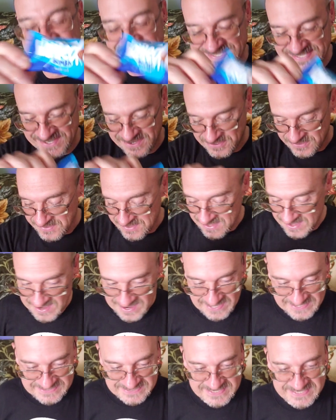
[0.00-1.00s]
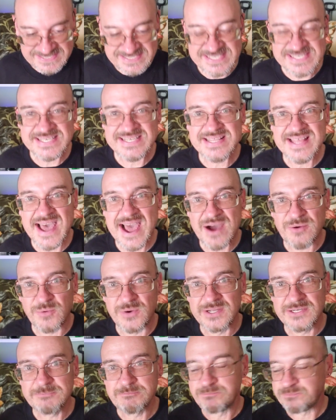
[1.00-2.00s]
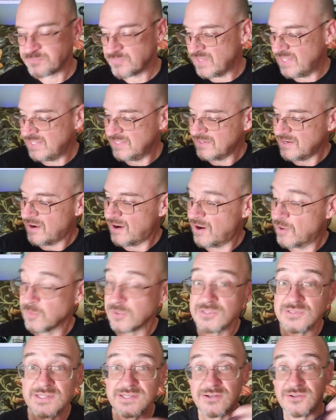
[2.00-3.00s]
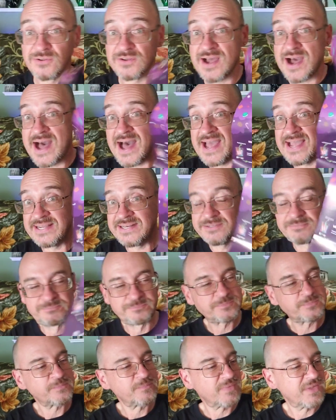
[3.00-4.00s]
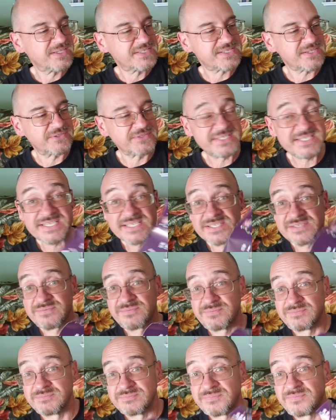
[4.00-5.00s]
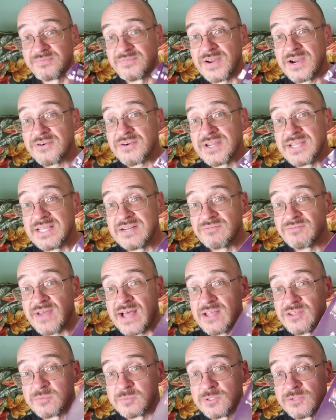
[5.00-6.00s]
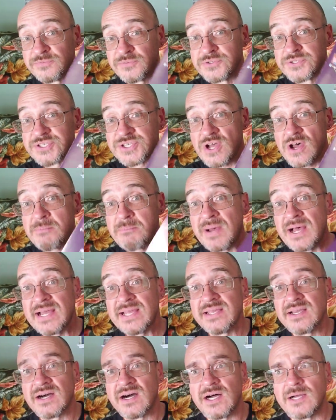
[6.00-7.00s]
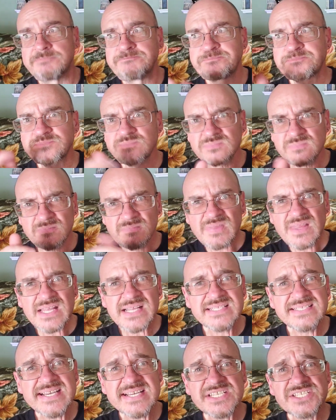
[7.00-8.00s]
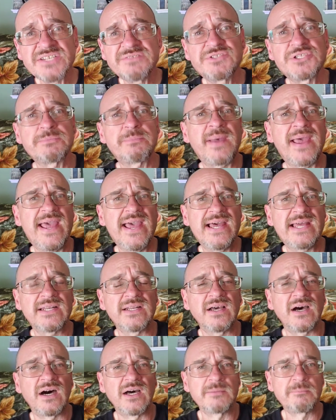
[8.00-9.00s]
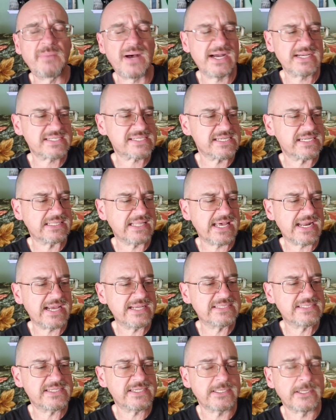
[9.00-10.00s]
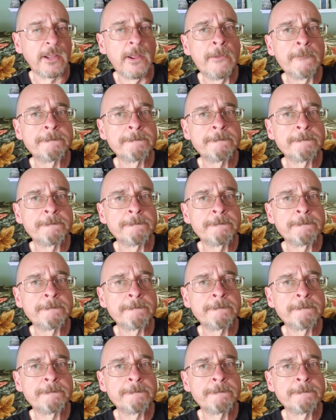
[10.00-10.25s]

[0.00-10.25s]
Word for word: So I did see that one in our little guide. So this is very invaluable. If you saw my um, Taste of Japan unboxing that I did,